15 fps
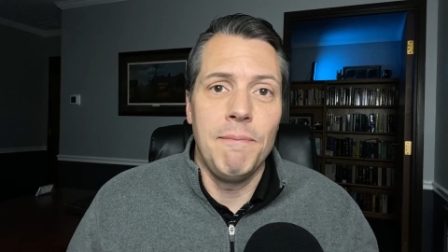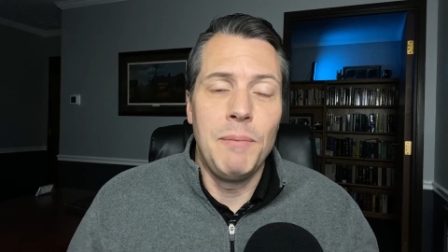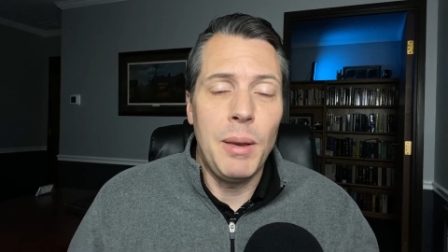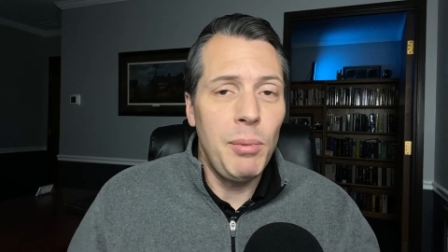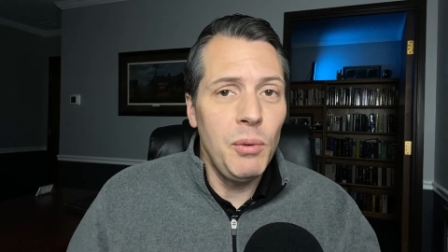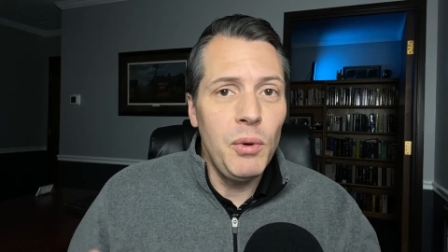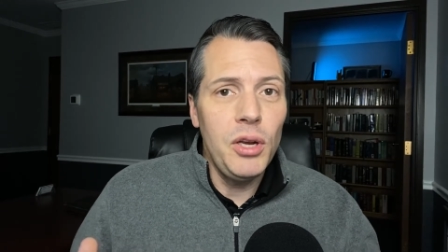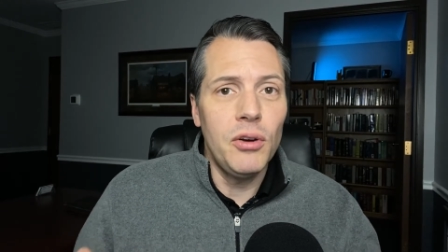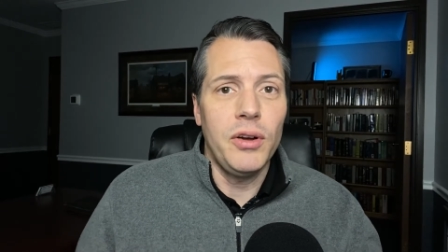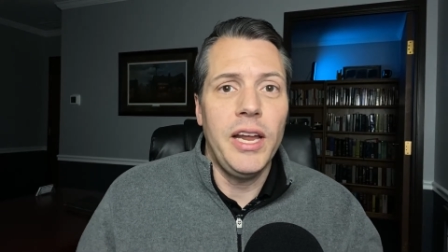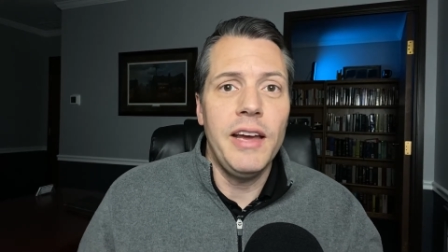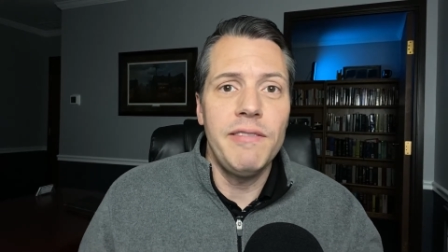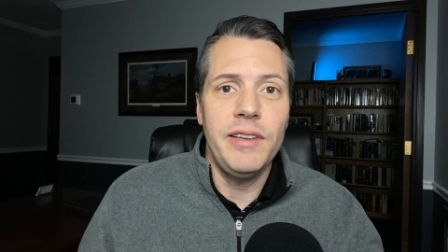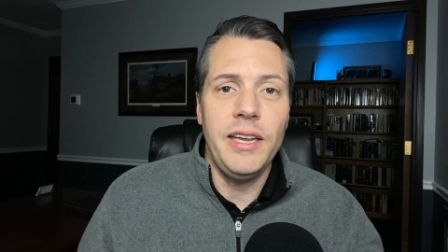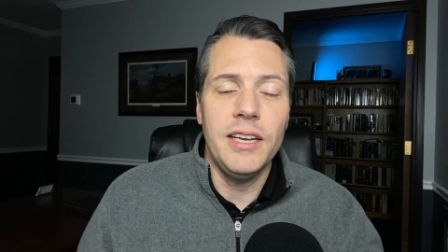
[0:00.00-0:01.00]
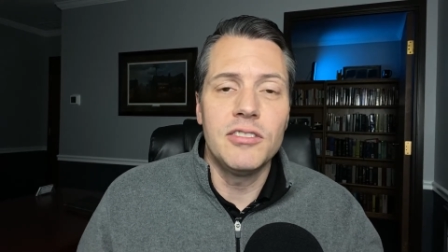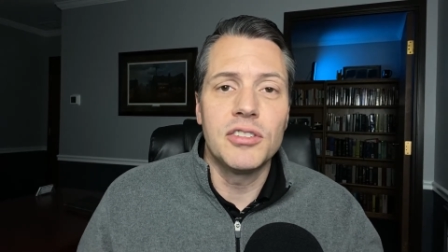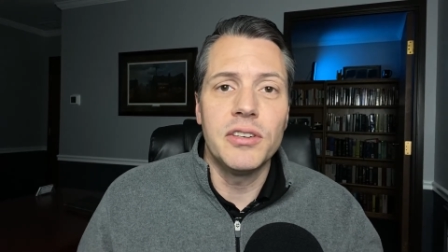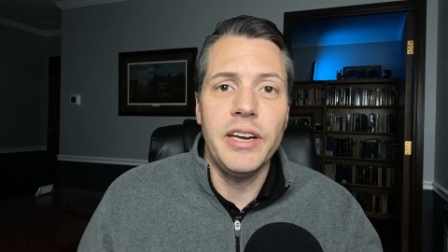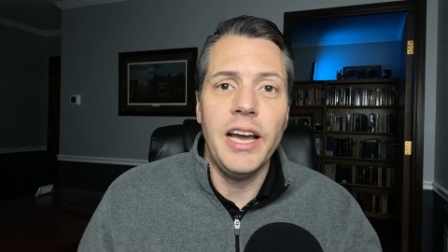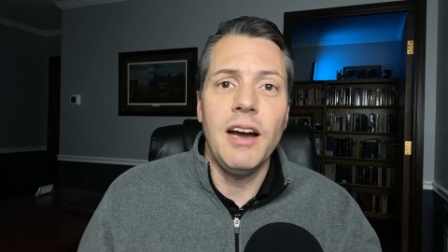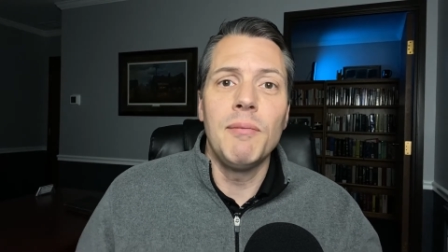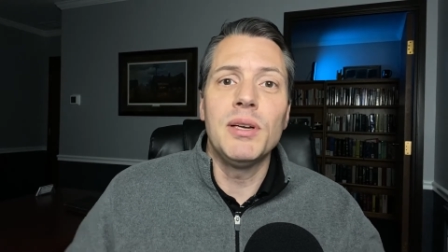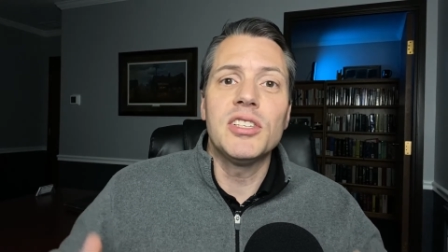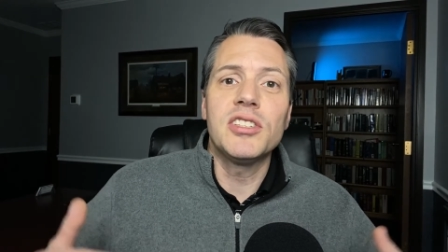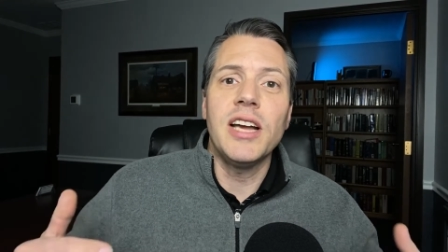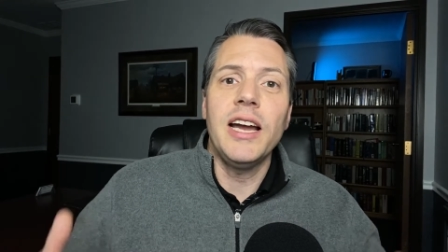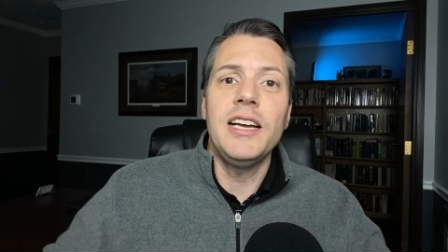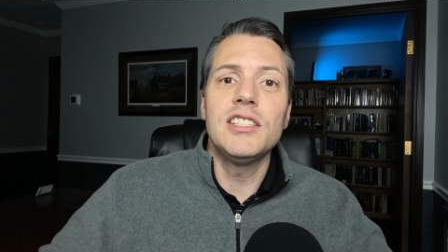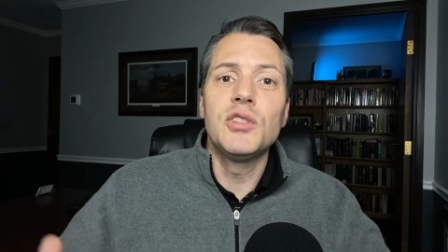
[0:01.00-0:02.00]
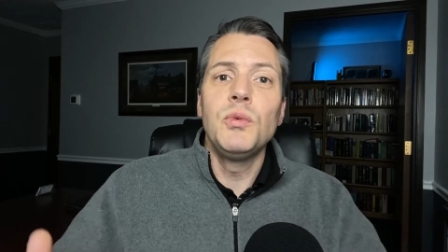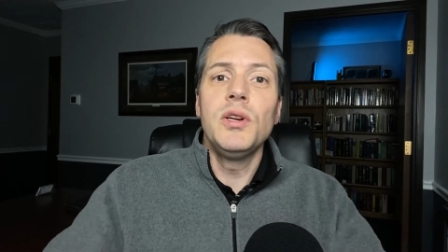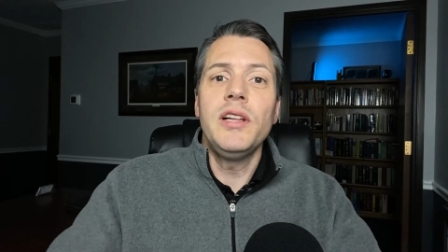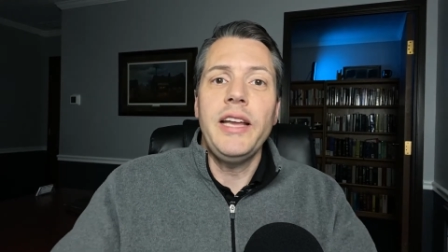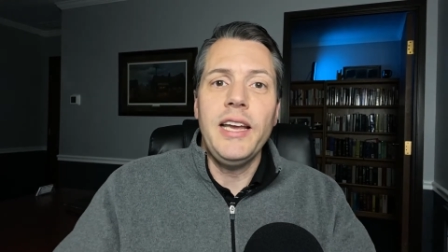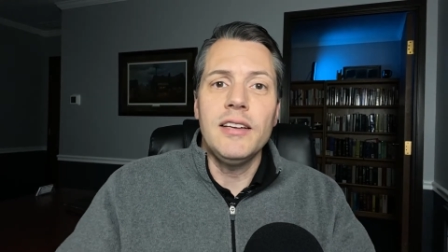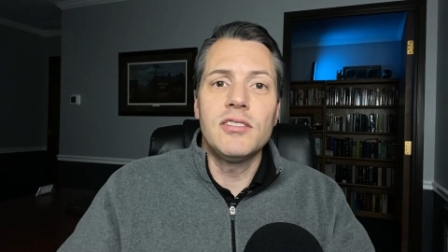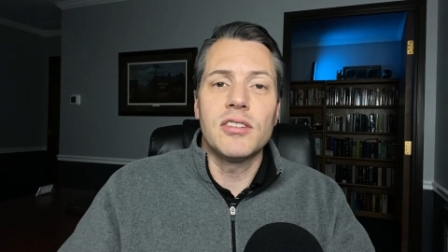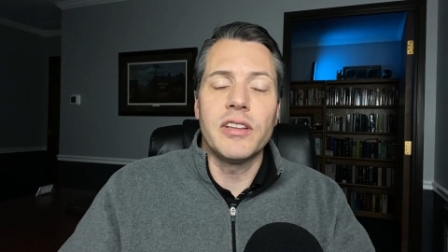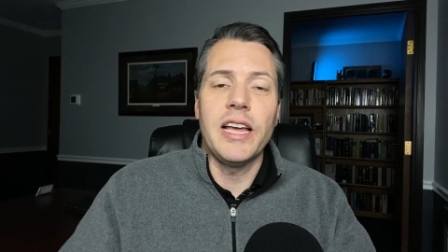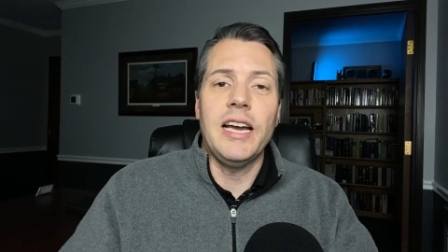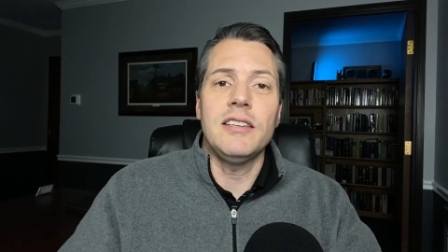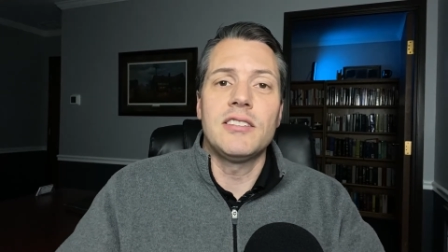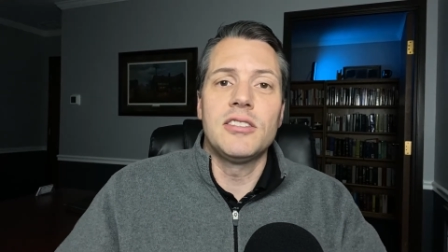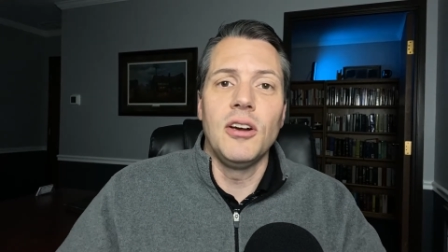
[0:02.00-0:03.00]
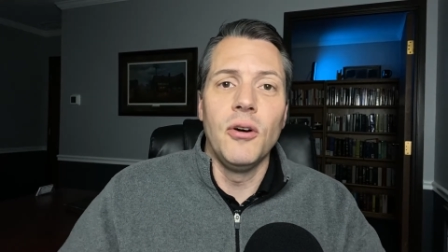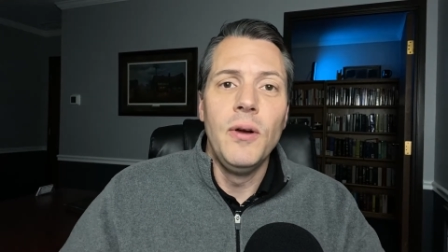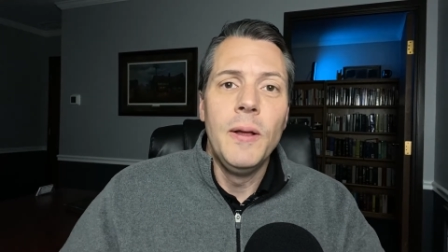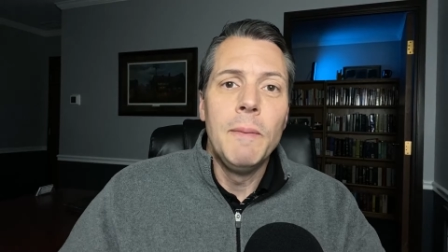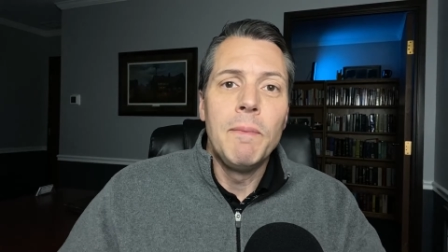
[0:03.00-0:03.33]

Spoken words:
Maybe we don't have the answer now, but science will answer that. So